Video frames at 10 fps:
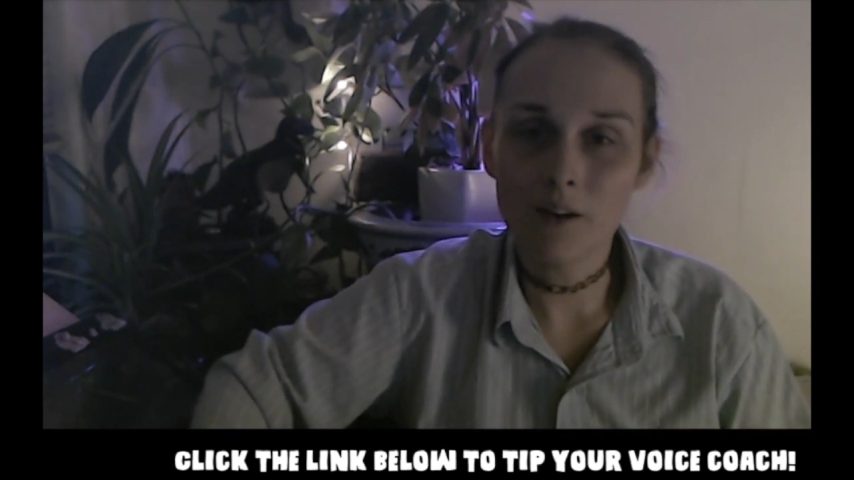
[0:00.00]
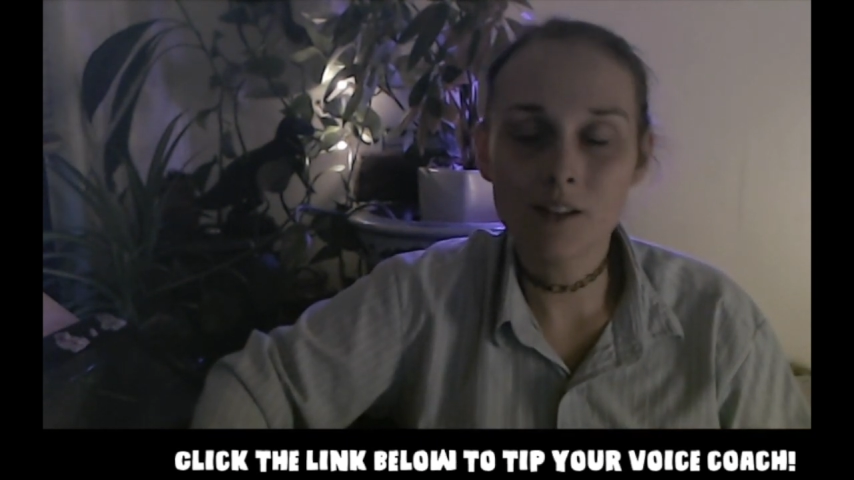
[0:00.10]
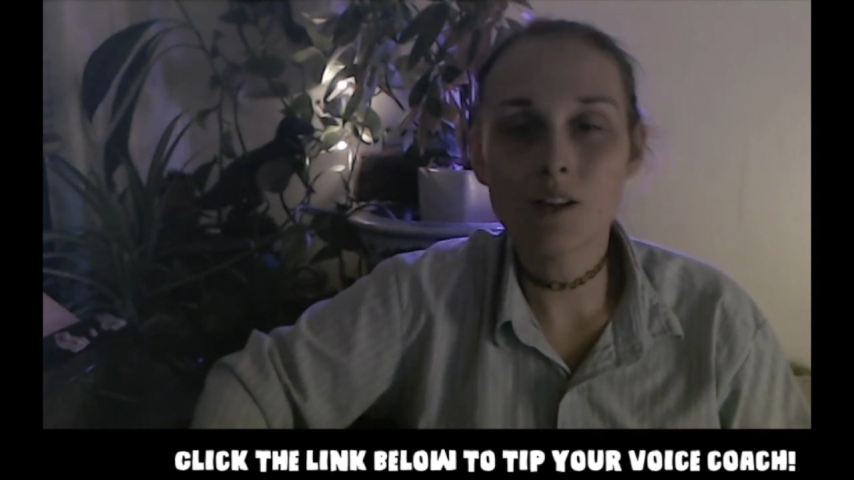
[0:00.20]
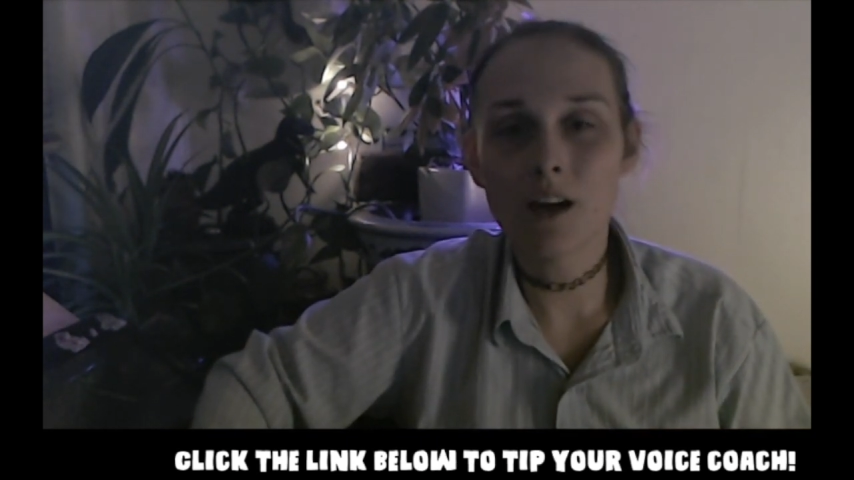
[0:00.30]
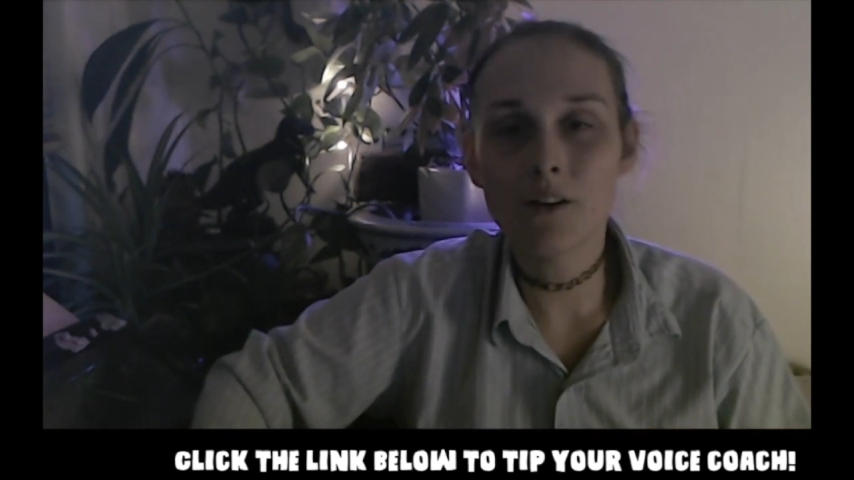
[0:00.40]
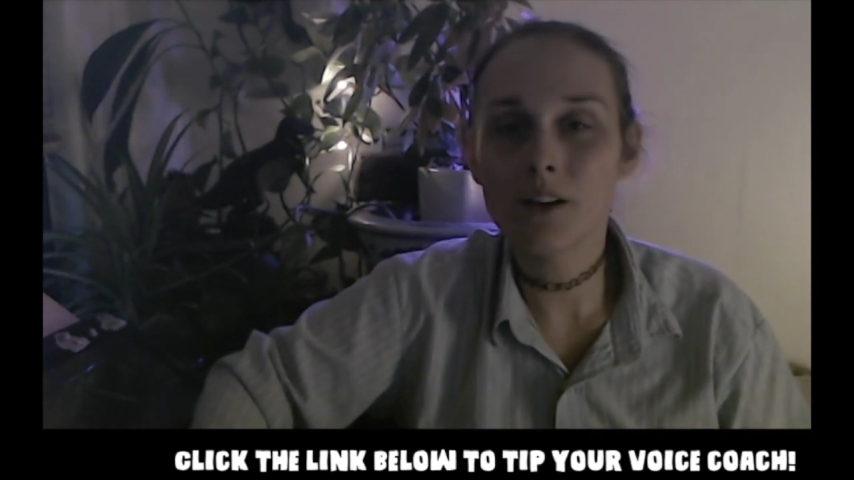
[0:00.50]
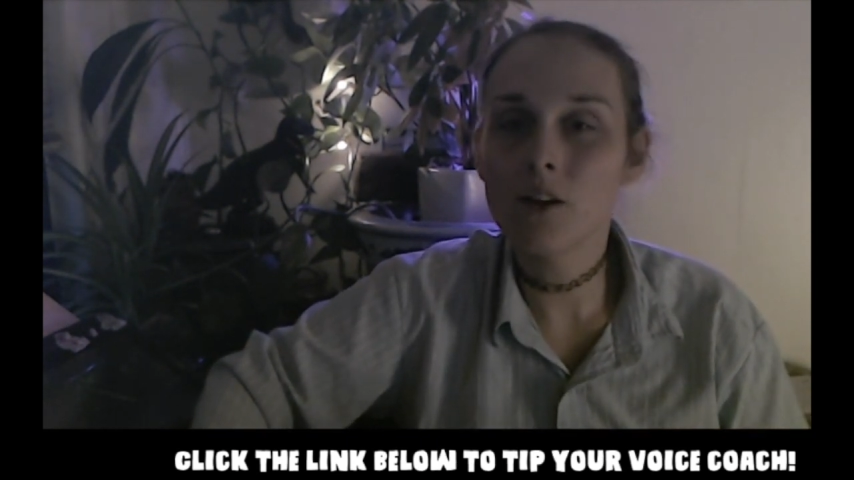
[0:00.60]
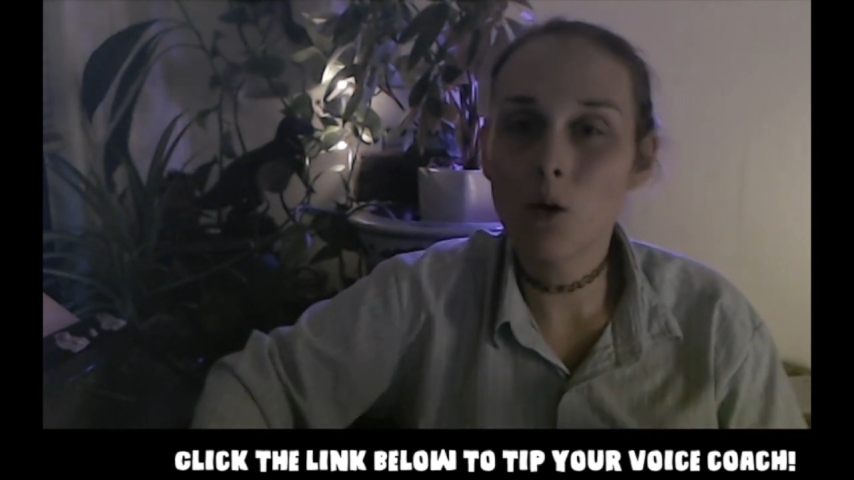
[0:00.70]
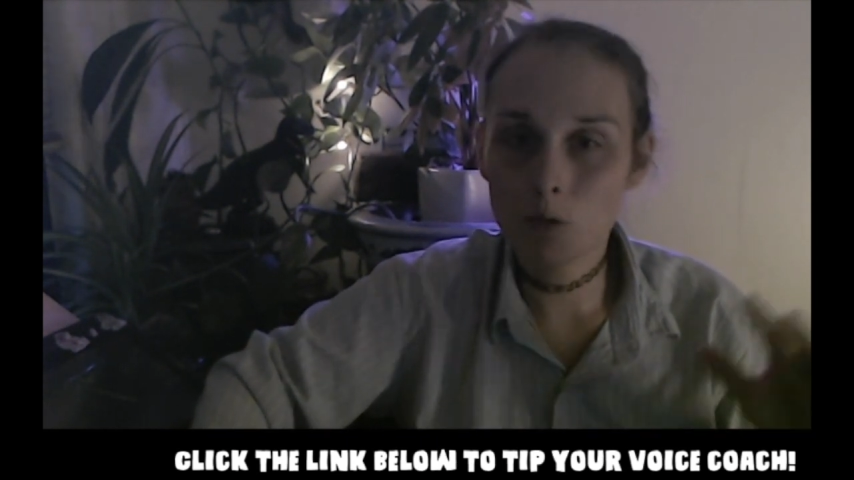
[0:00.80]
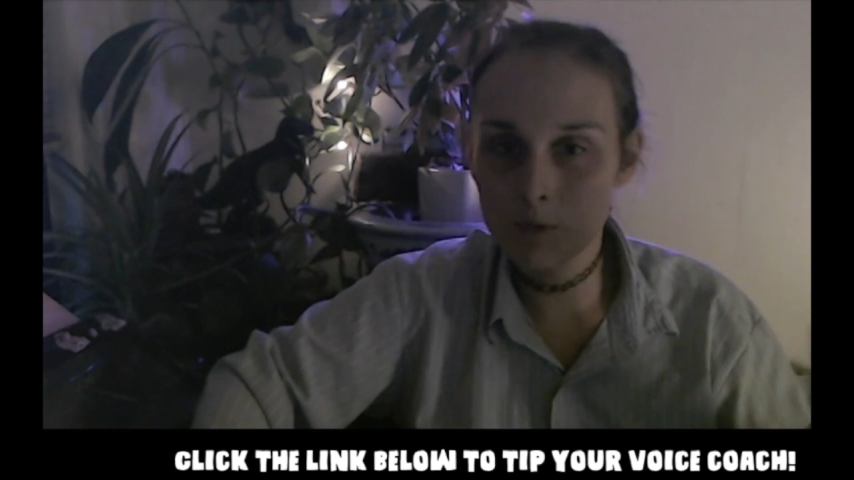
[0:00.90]
because I already
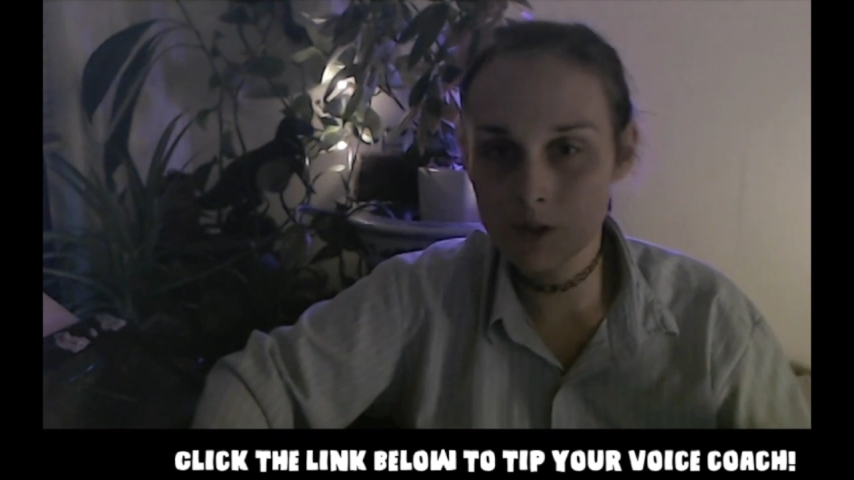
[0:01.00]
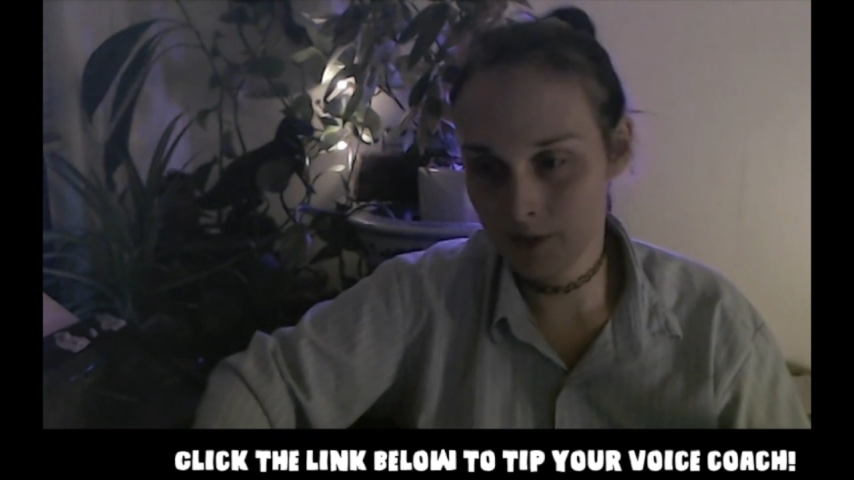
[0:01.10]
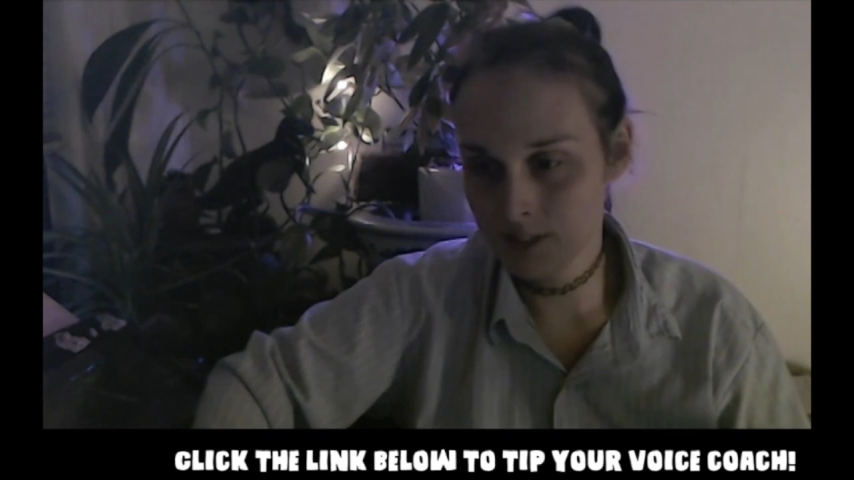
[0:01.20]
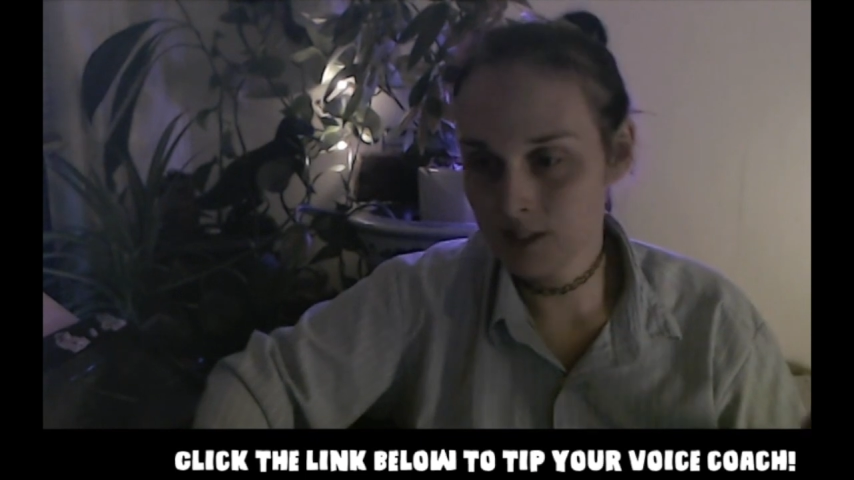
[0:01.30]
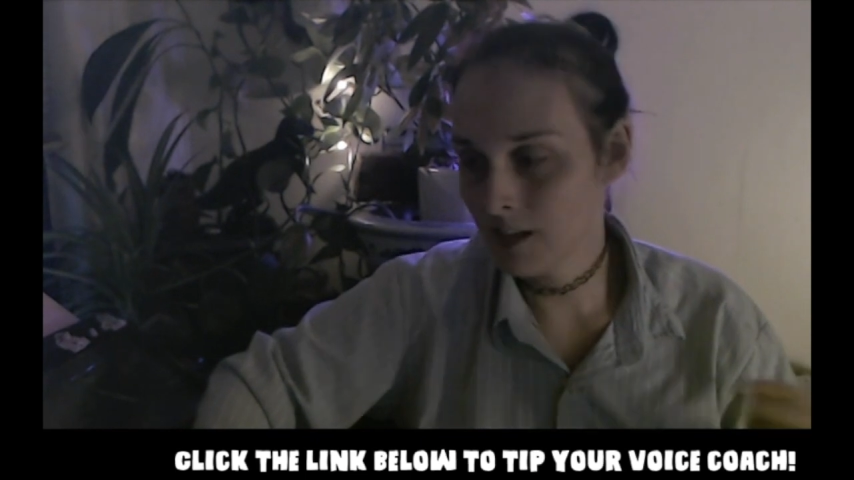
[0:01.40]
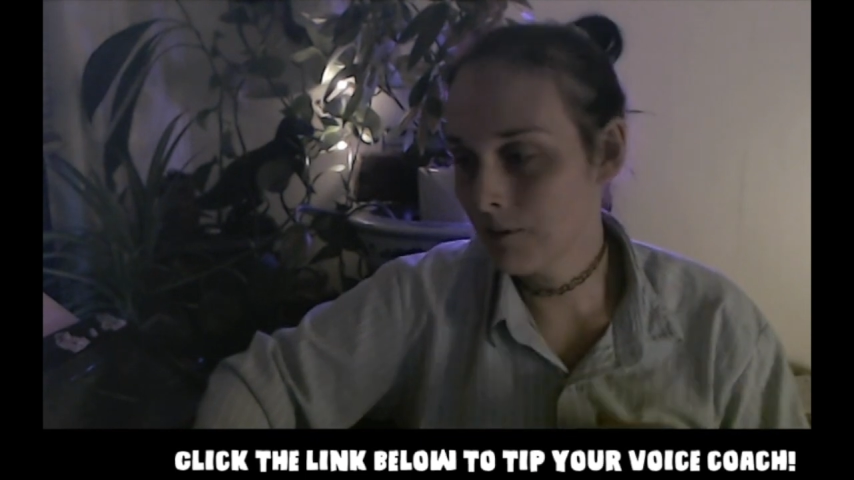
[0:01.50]
know what we're doing today.